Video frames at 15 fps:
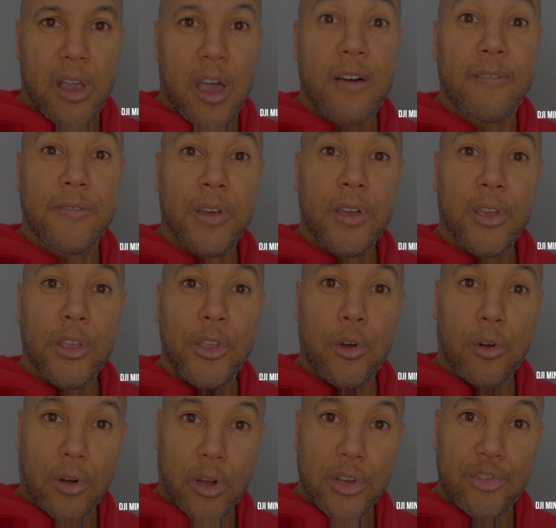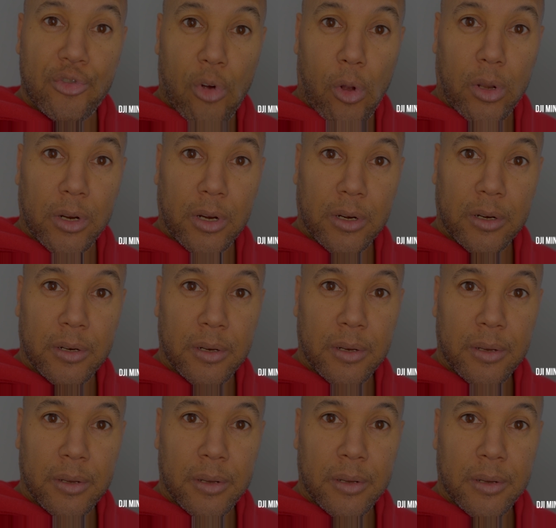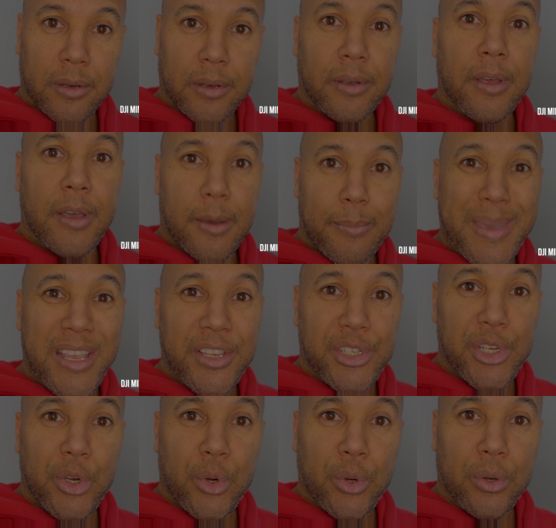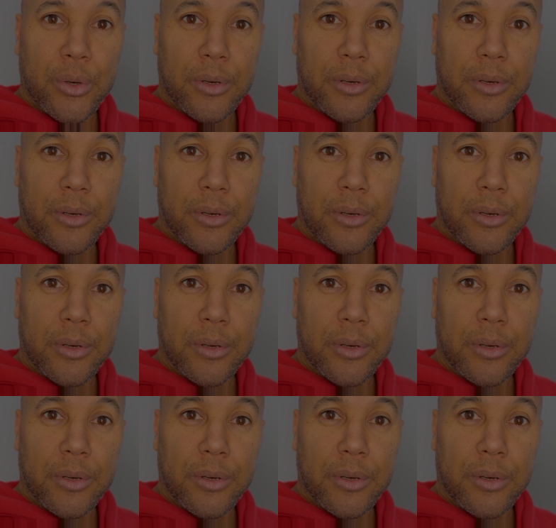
of your controller? Me too.